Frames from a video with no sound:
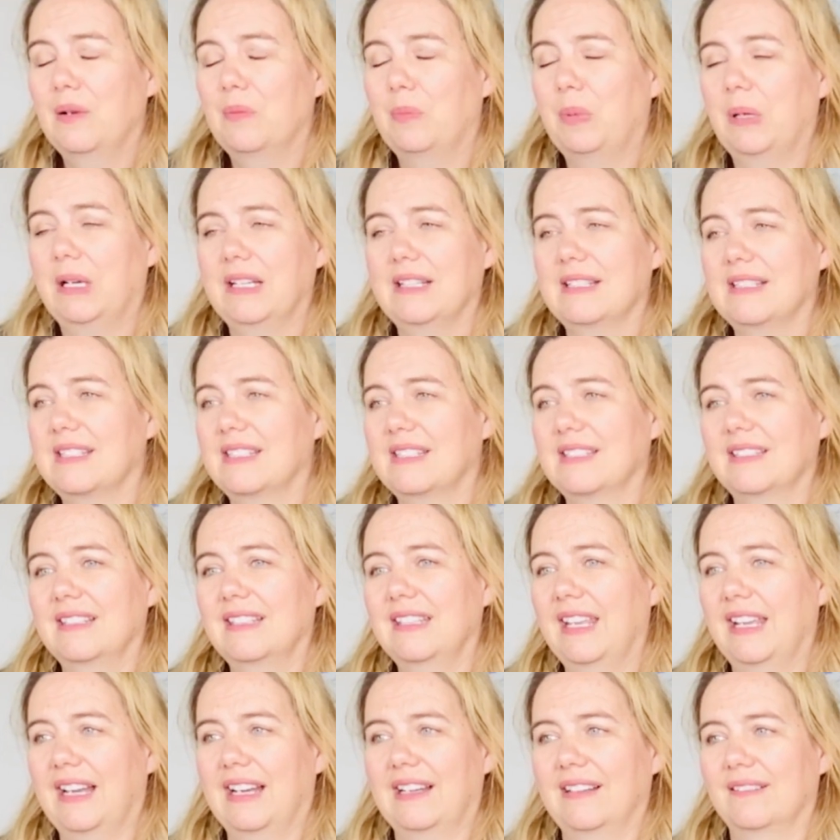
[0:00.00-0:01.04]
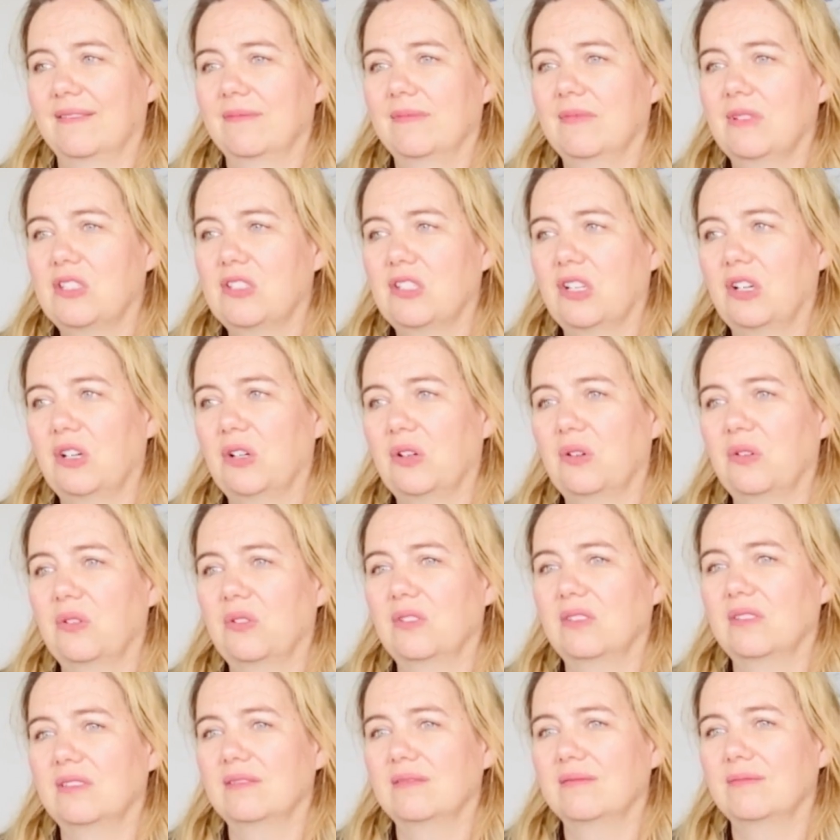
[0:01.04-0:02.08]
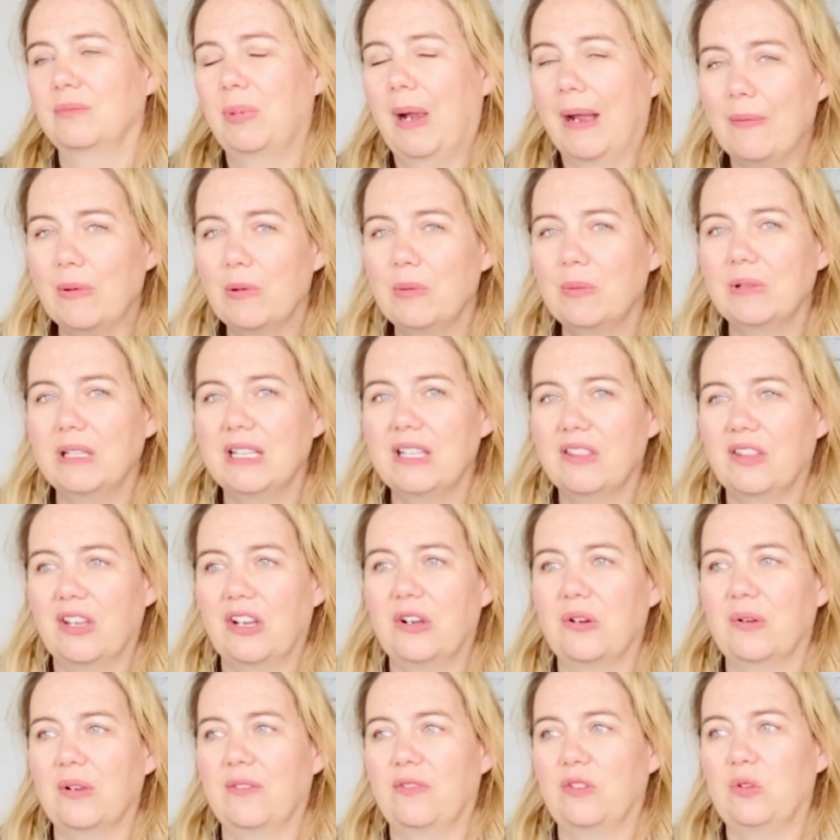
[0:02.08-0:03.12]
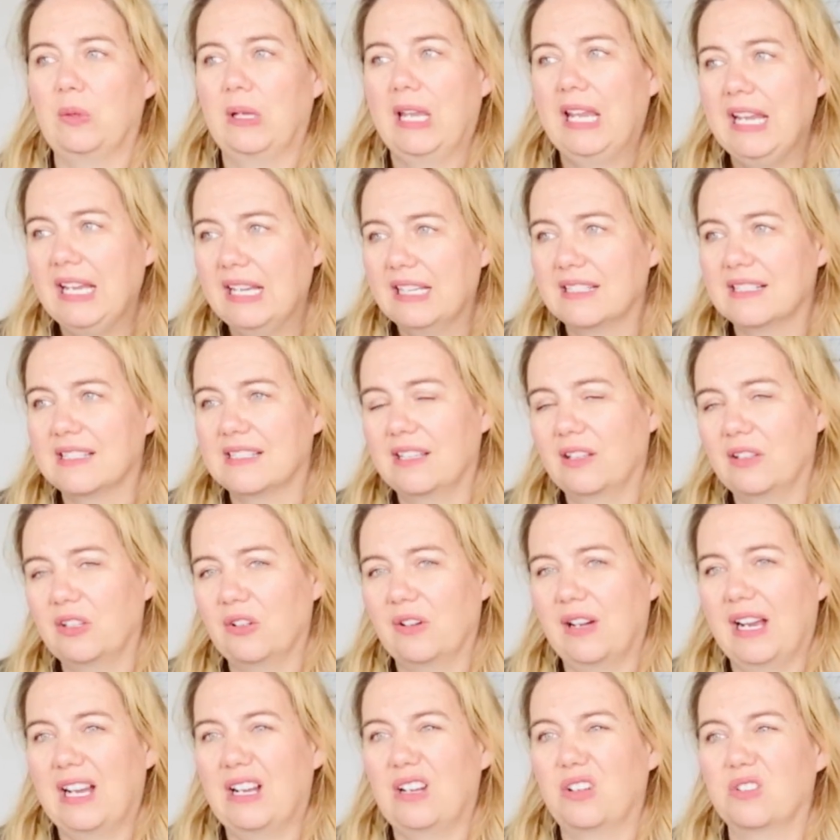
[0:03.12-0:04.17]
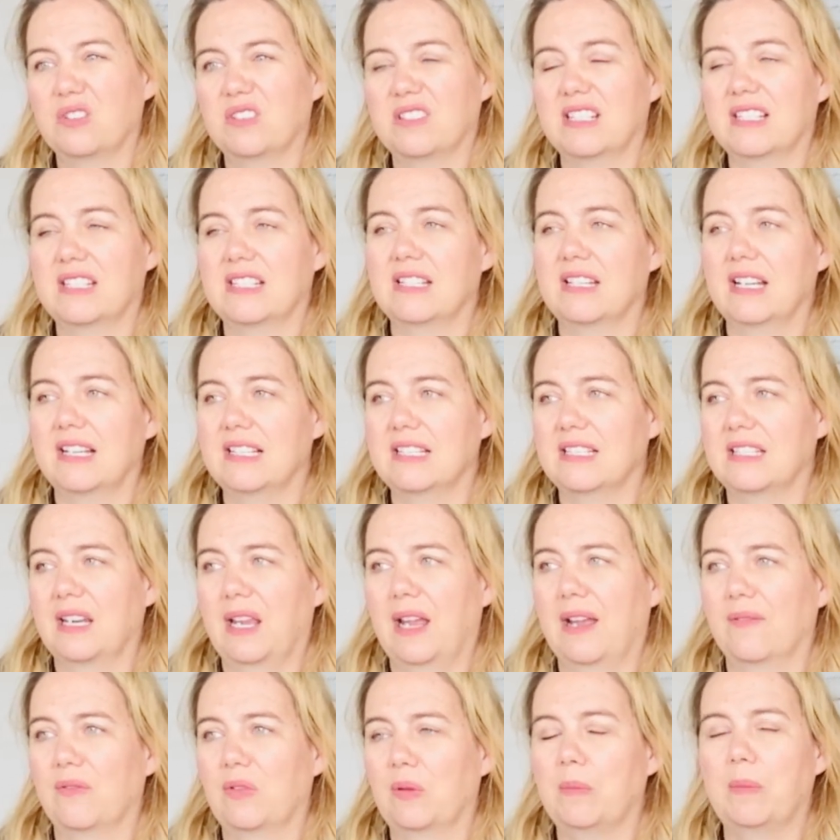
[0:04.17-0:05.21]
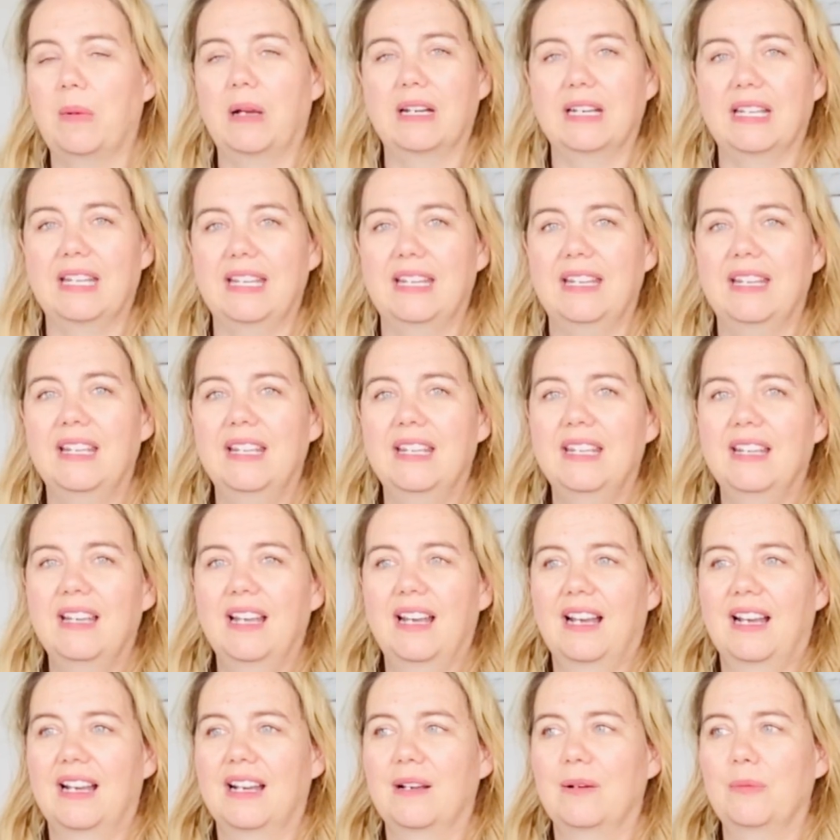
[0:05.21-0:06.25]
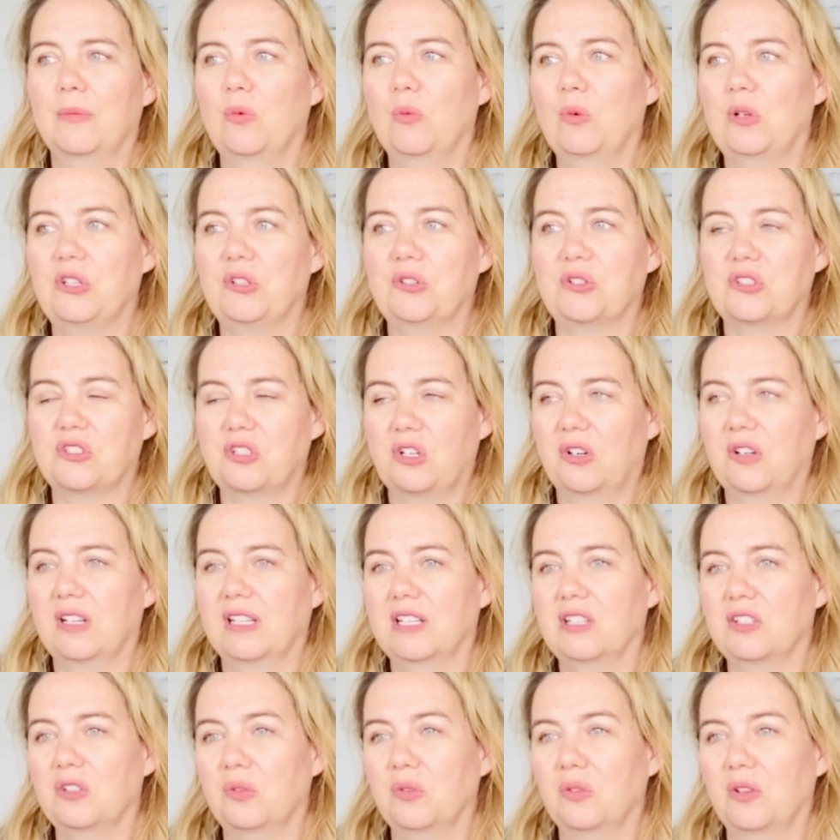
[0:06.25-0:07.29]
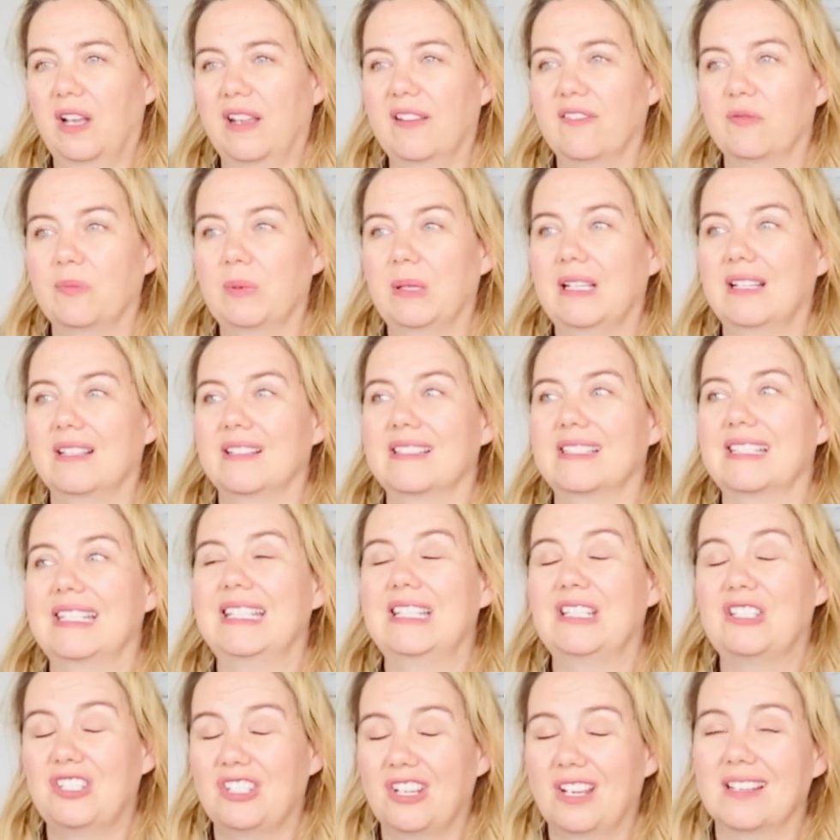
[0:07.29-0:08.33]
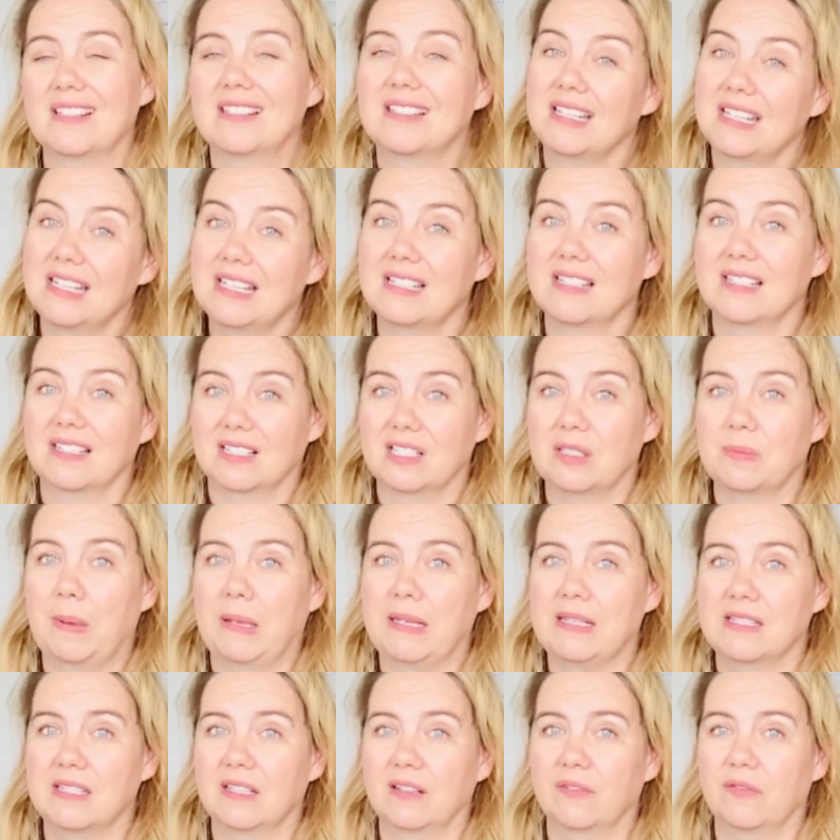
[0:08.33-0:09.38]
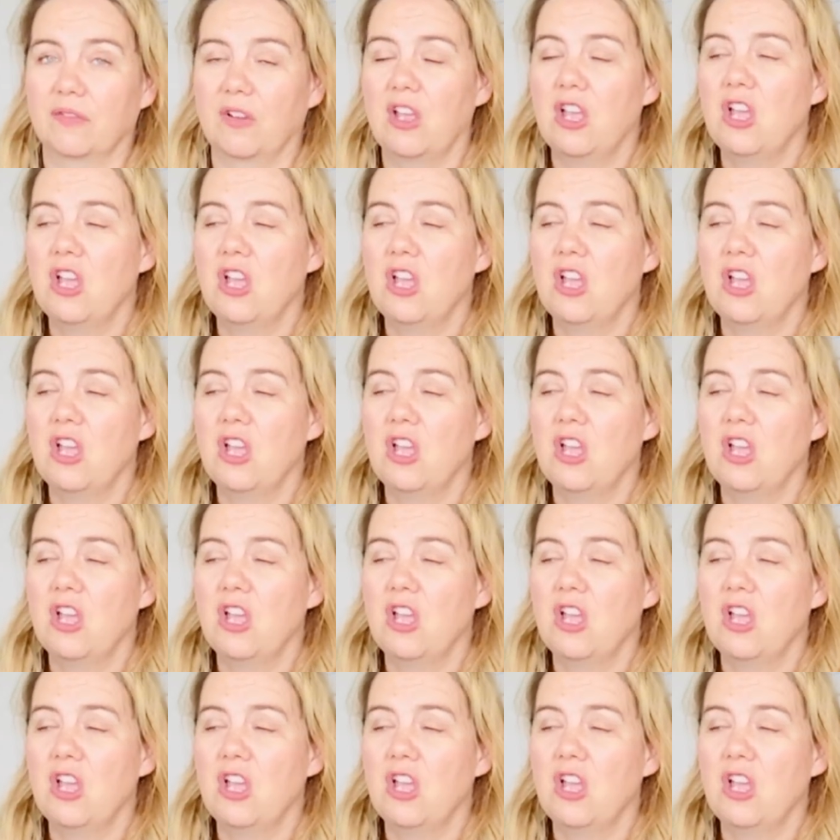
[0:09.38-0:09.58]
But yeah, so probably though, if you can sell your house, it's nice to have the money um, when you're starting a new life, because it just is expensive.